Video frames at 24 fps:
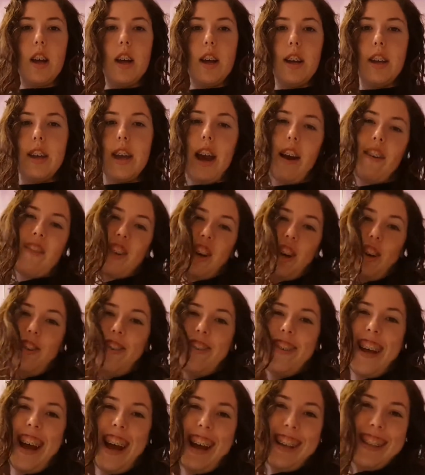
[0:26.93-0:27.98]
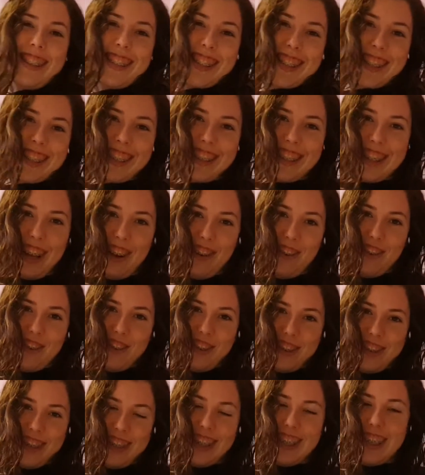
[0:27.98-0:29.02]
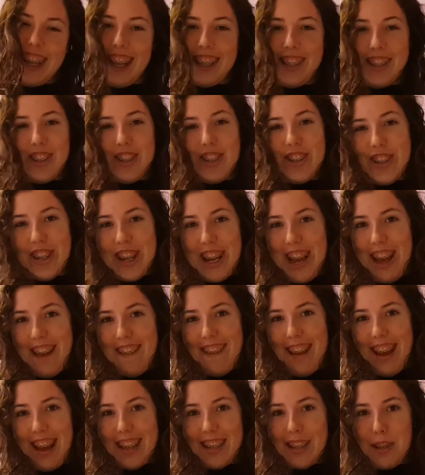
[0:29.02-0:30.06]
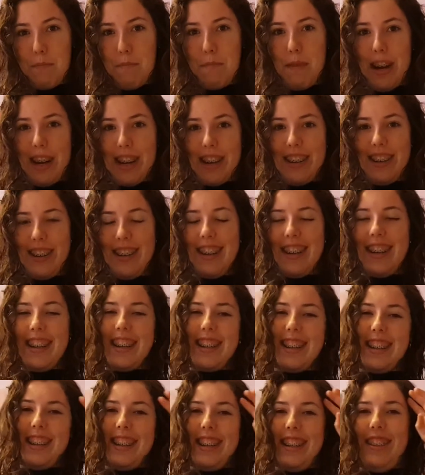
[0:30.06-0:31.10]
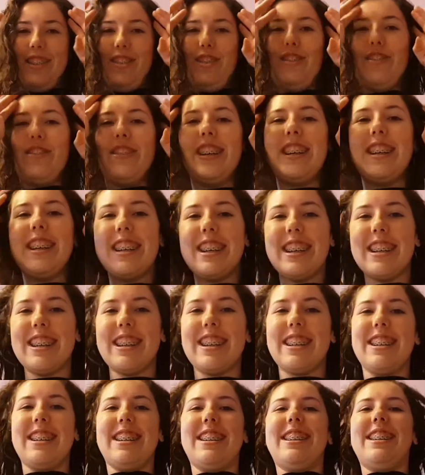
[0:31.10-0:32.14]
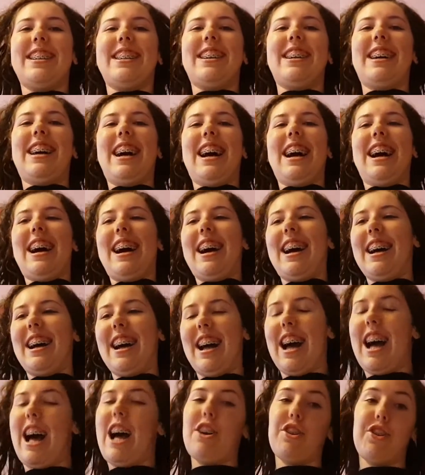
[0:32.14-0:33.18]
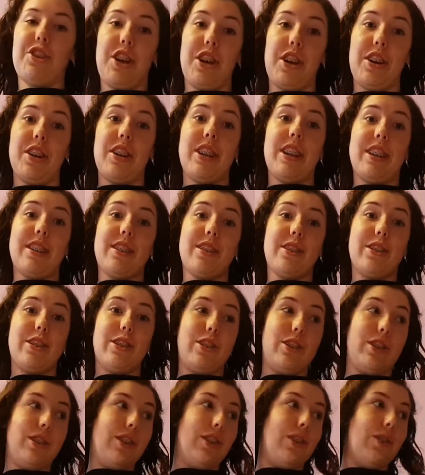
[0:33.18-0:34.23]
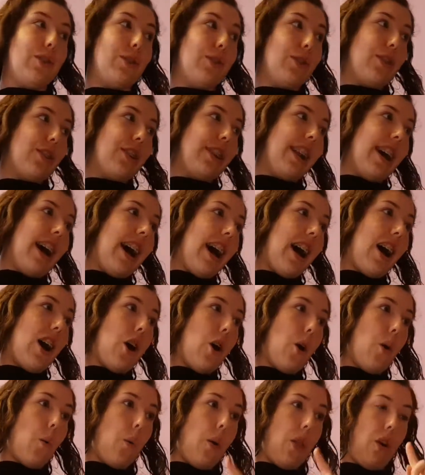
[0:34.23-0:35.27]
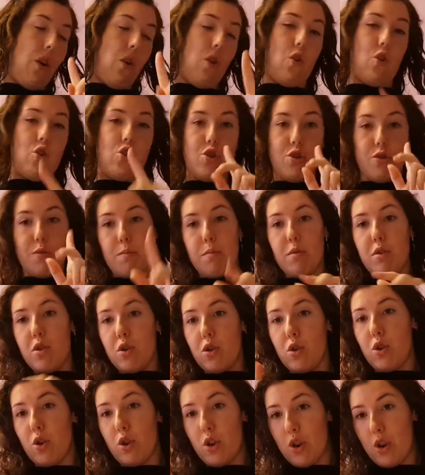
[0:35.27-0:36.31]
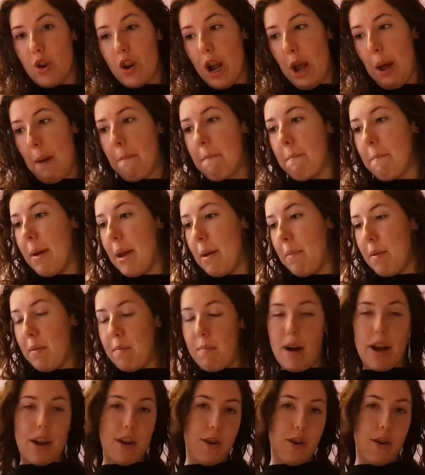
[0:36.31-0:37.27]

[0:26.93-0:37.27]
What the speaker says: Yeah, I've got a new desk, so I'm currently sat on a chair that has a back on it, and I love it. I'll show you that soon with our room tour and maybe my